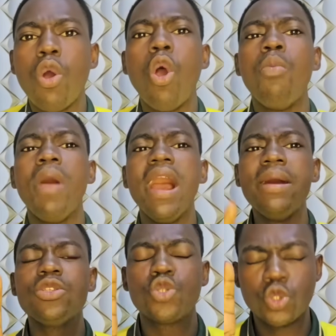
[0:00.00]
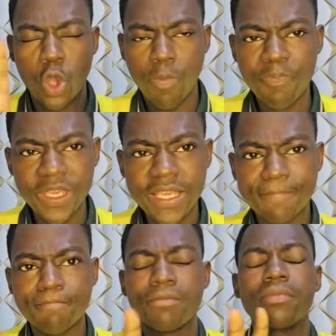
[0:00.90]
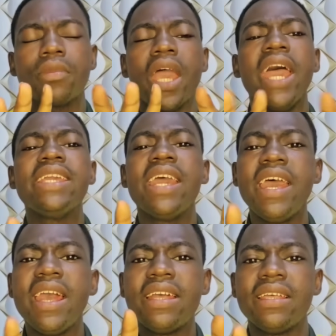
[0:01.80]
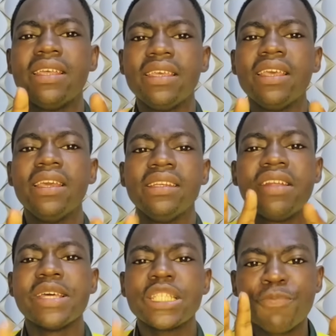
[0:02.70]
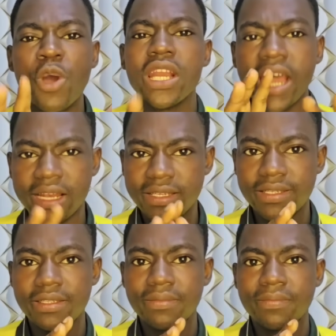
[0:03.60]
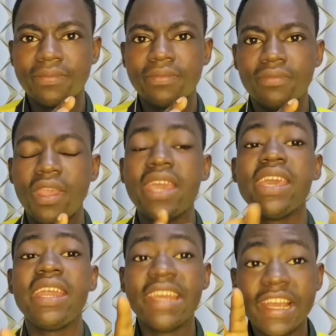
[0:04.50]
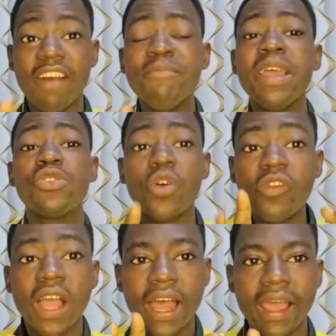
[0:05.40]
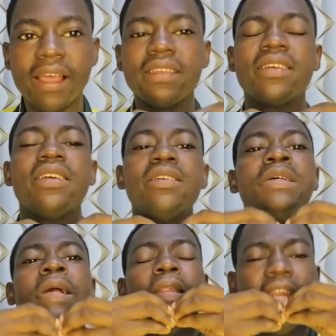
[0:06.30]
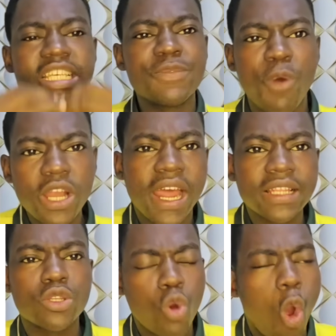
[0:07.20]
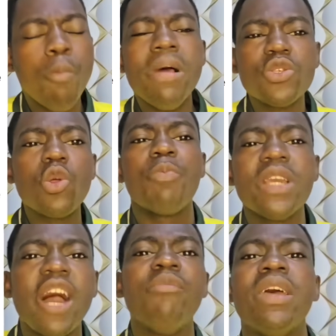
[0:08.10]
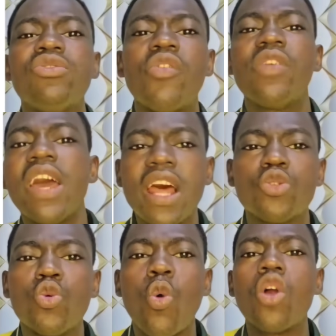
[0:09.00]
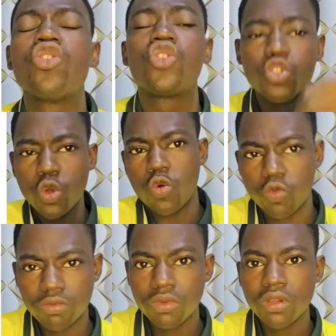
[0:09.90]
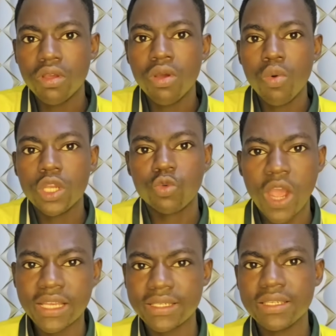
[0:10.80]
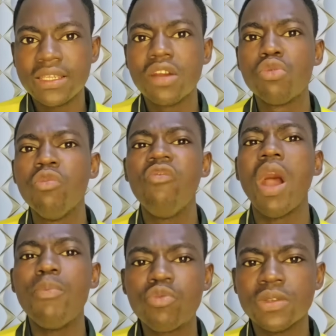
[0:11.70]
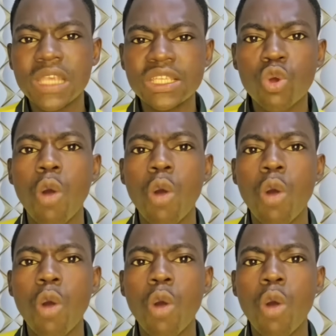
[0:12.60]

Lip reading: Omar stoppy the respondents, the government of Ghana. The respondents no stoppy government of Ghana to continue with what? The removal process.